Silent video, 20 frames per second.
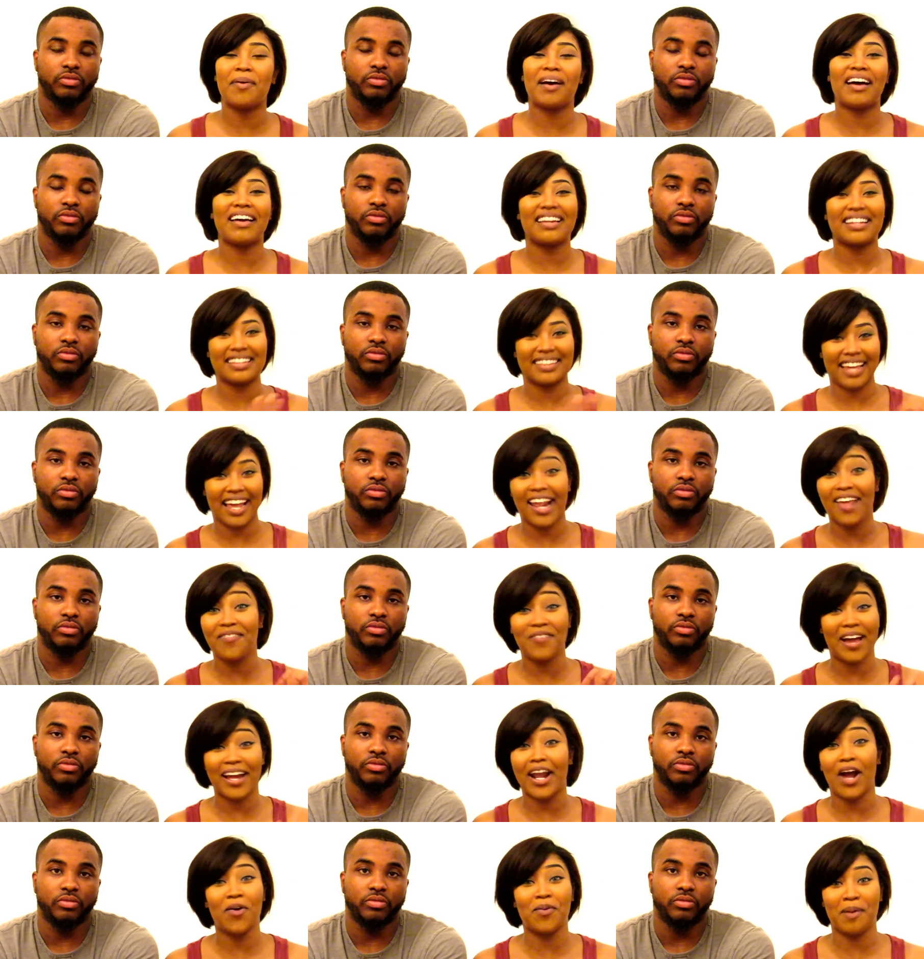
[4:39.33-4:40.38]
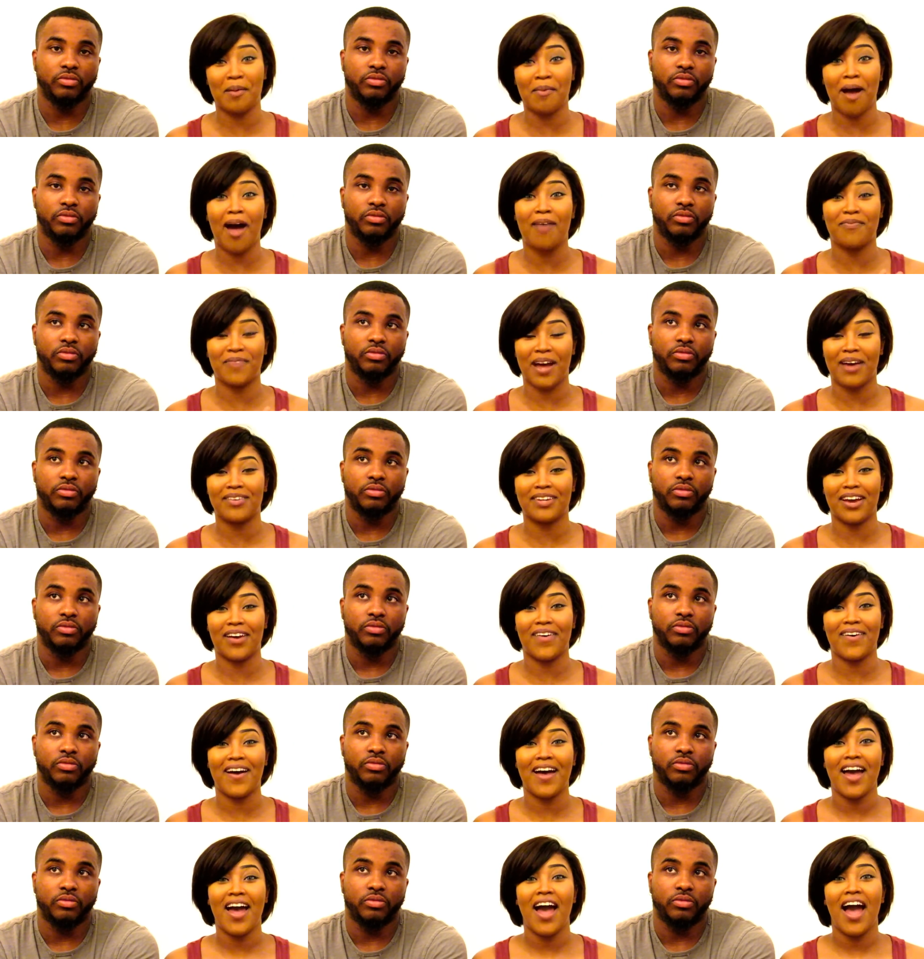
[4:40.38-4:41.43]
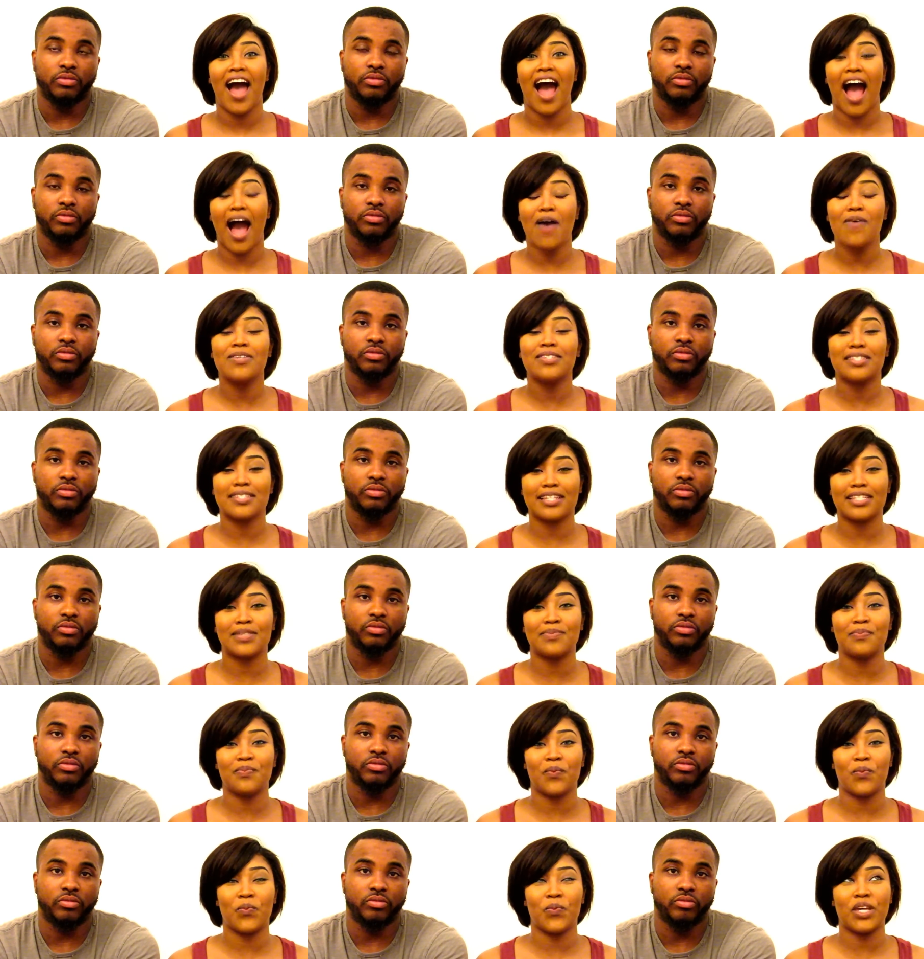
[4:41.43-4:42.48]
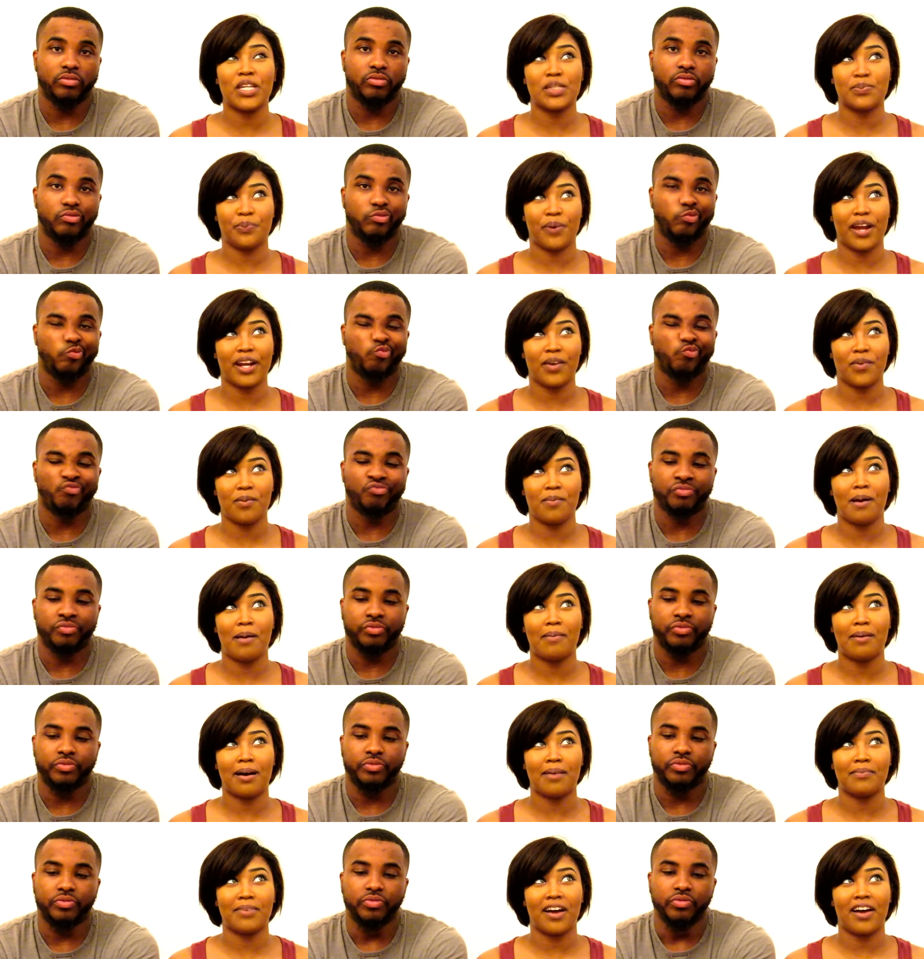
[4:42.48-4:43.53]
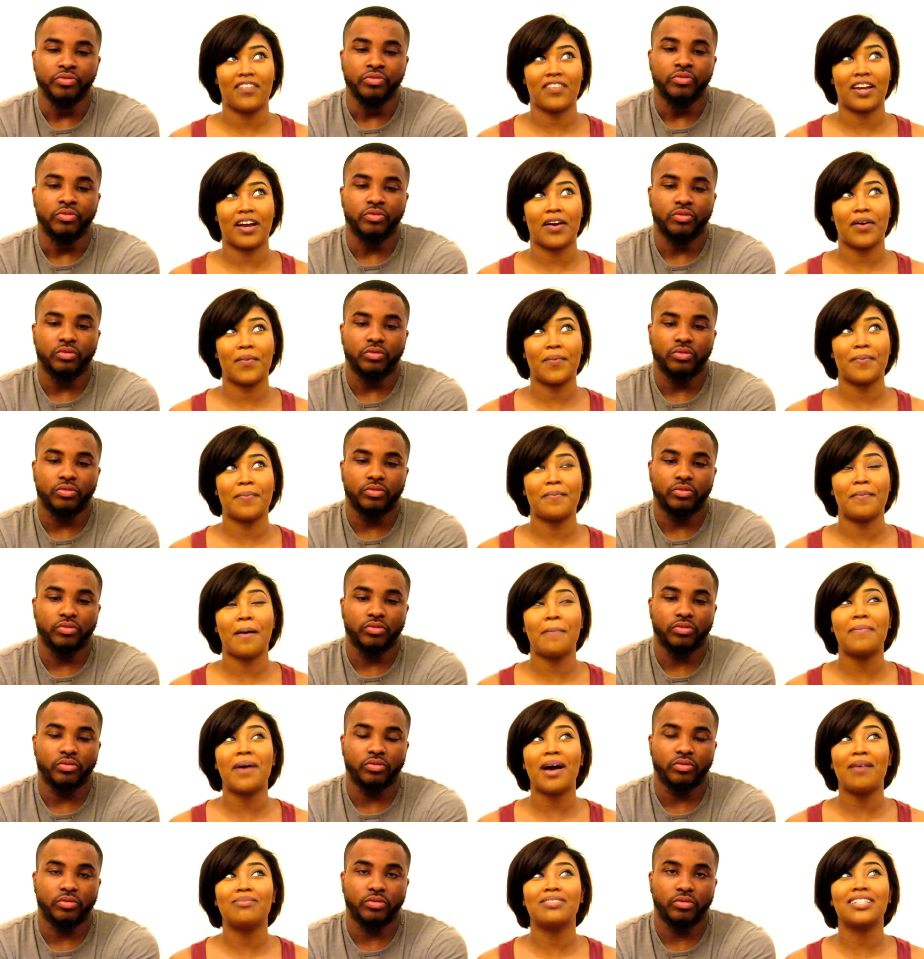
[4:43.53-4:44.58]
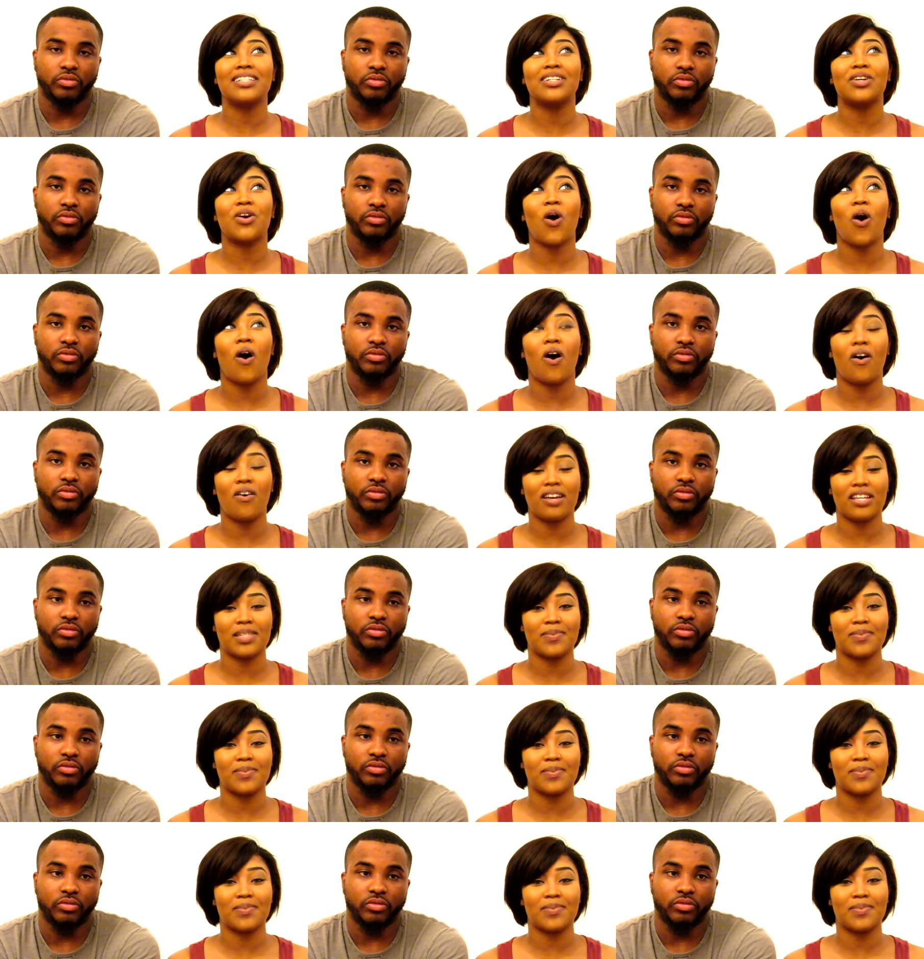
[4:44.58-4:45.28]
Speaker 1: But they didn't find out when my mom found out. I was six weeks pregnant when my mom found out. My mom didn't call